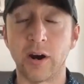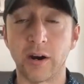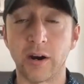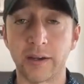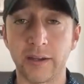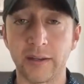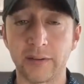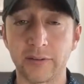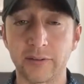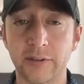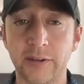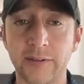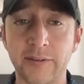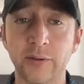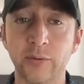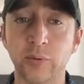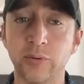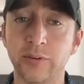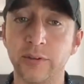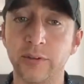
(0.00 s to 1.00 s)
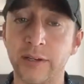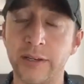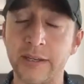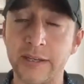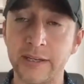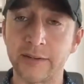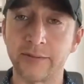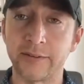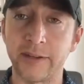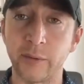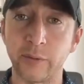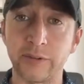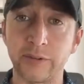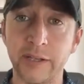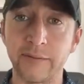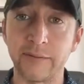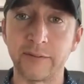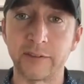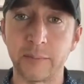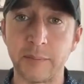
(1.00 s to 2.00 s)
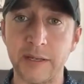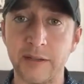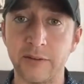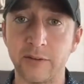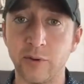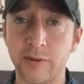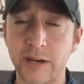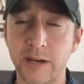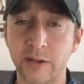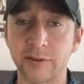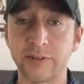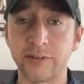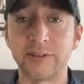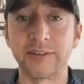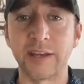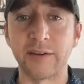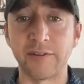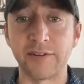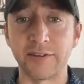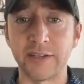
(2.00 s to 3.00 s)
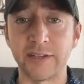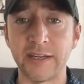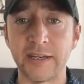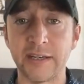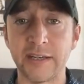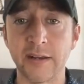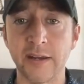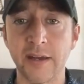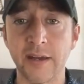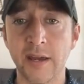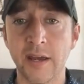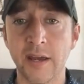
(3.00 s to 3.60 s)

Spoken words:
Hawkins. And this was a gift that was given to me in 2017